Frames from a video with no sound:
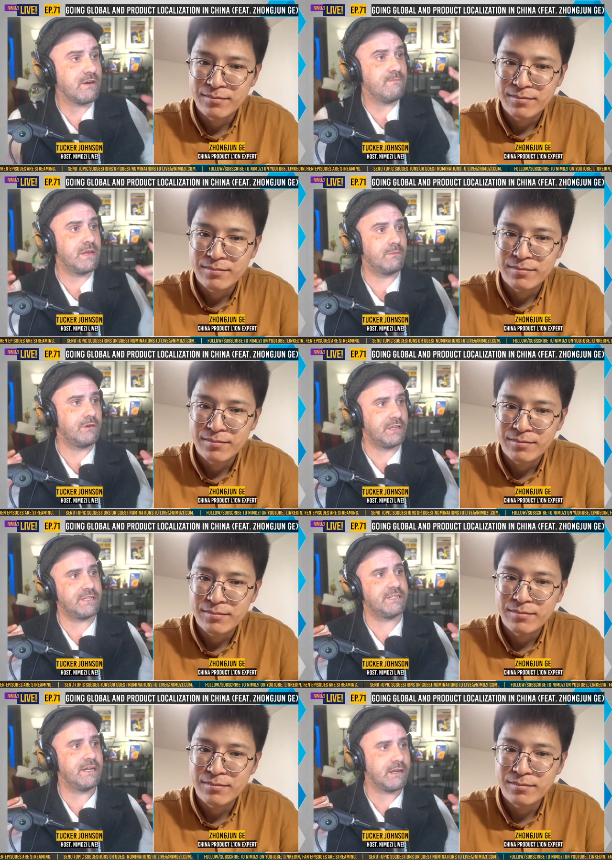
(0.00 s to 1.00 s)

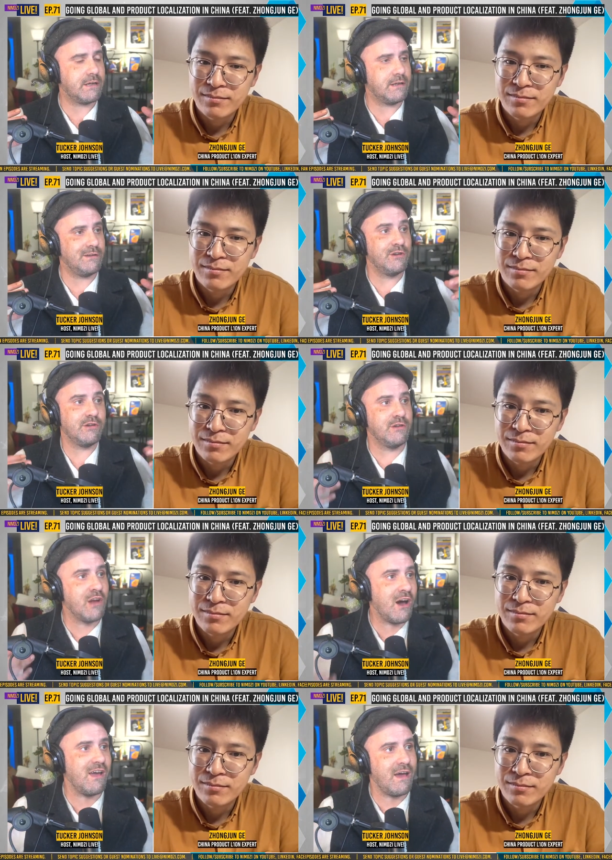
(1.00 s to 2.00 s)
Speaker 1: minimalistic,
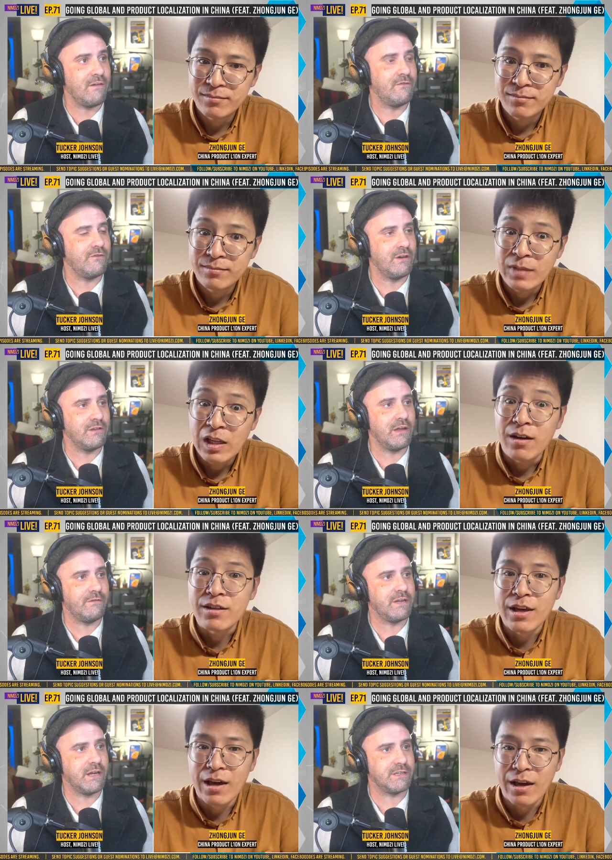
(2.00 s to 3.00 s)
not have a lot of
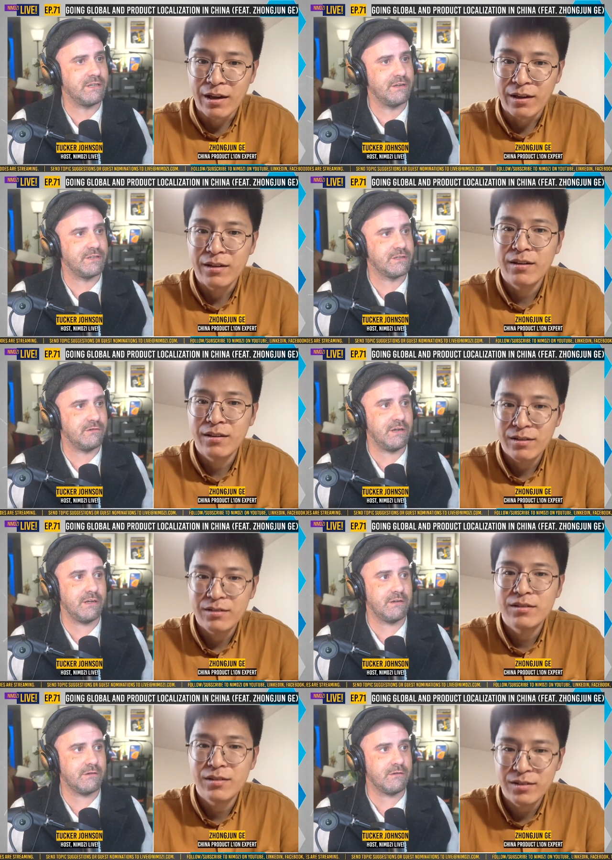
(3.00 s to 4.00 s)
text on yeah. screen,
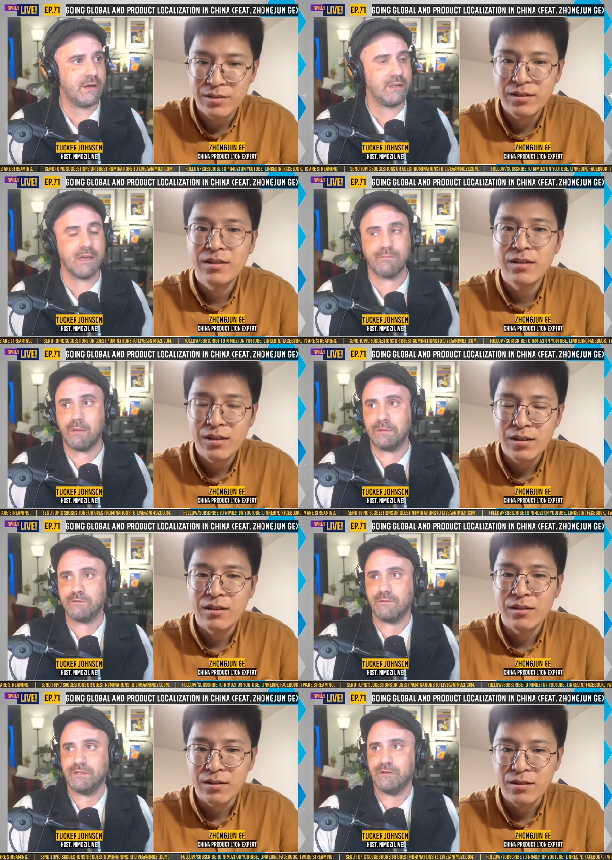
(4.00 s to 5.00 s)
right? And that probably
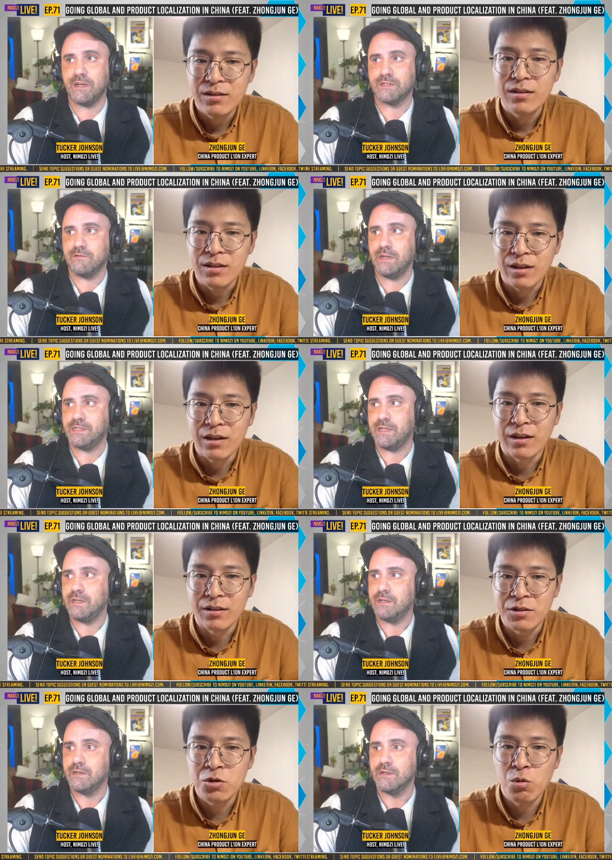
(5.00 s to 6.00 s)
drives you guys crazy.
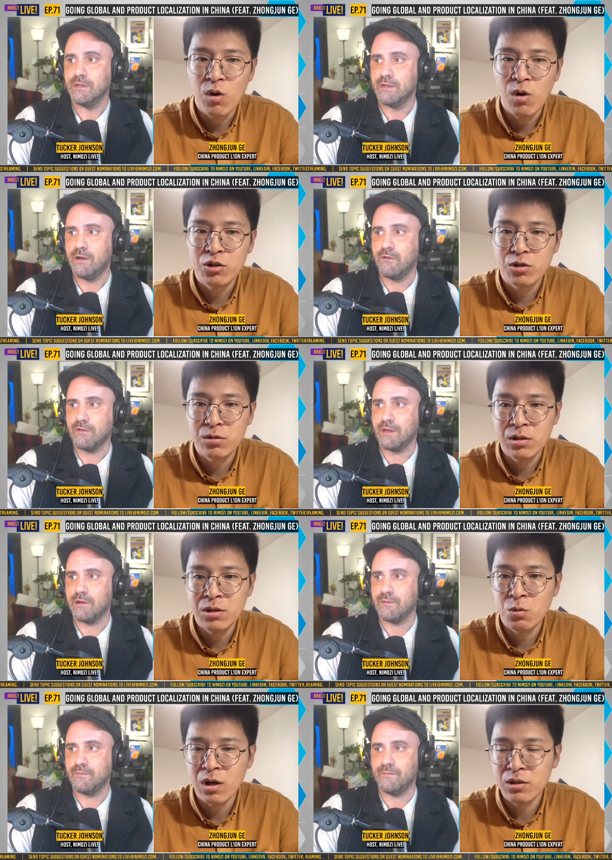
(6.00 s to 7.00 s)
Speaker 2: Yeah, you don't there.
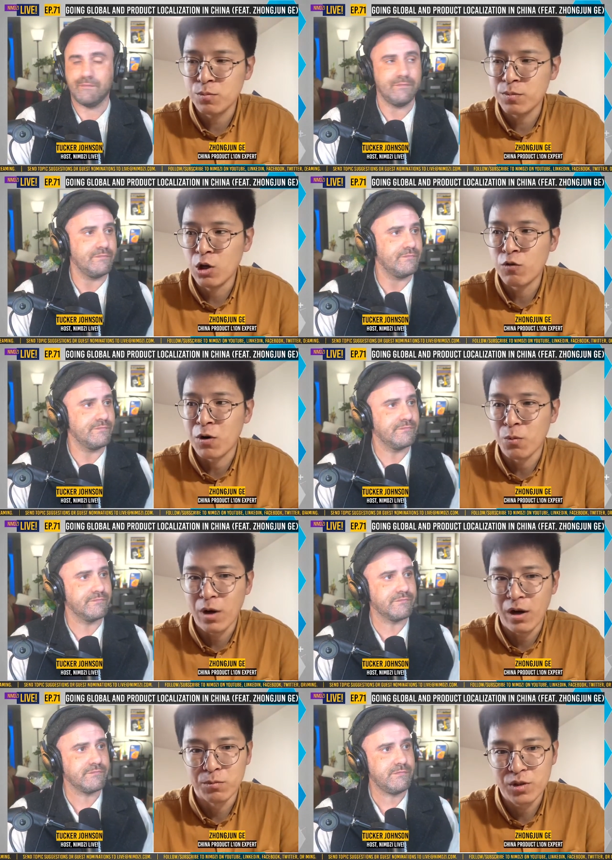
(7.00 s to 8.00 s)
want you don't want to be
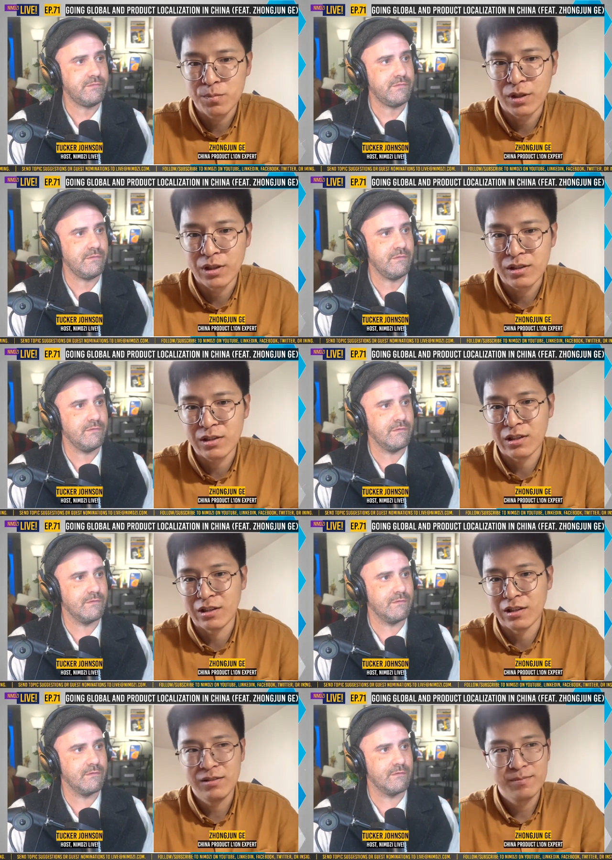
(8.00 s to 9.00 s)
overwhelmed,
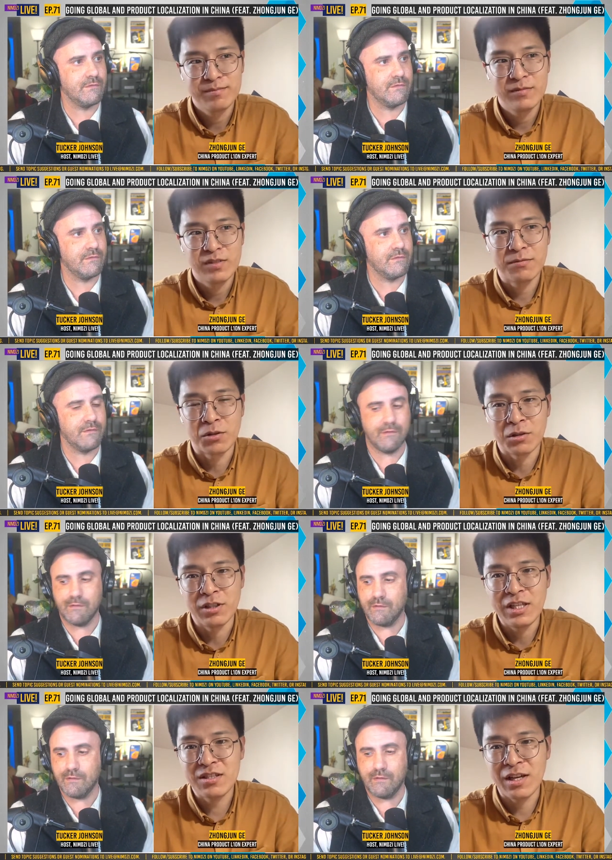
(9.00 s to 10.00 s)
but uh,
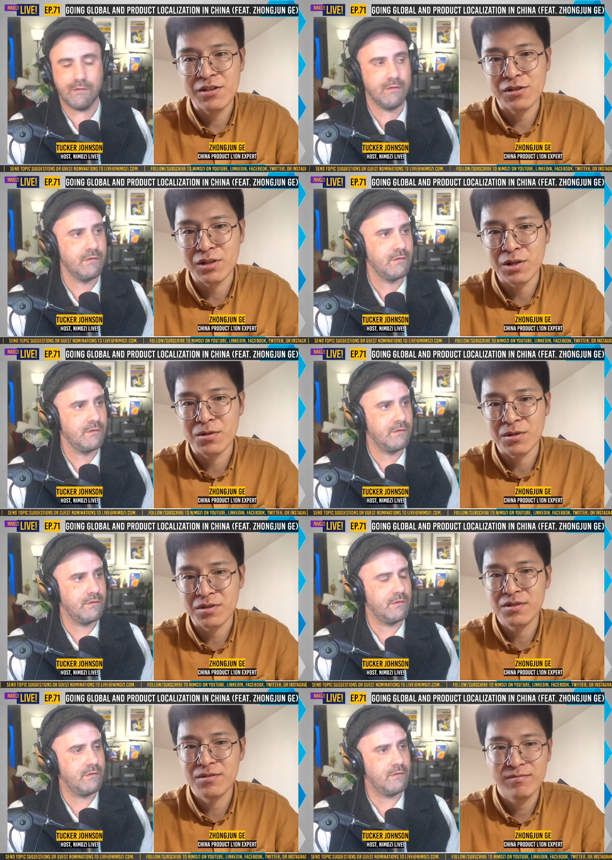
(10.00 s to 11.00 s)
for East
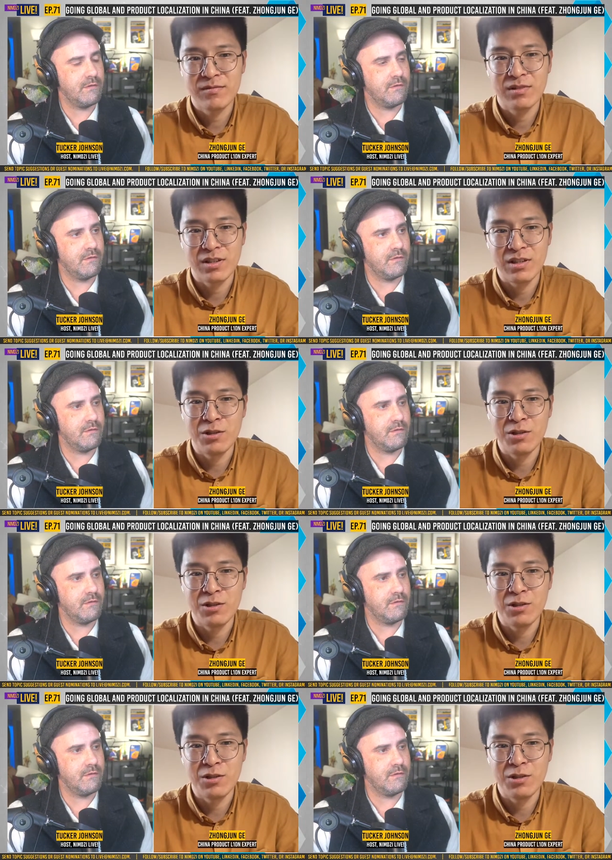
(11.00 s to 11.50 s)
Asian users,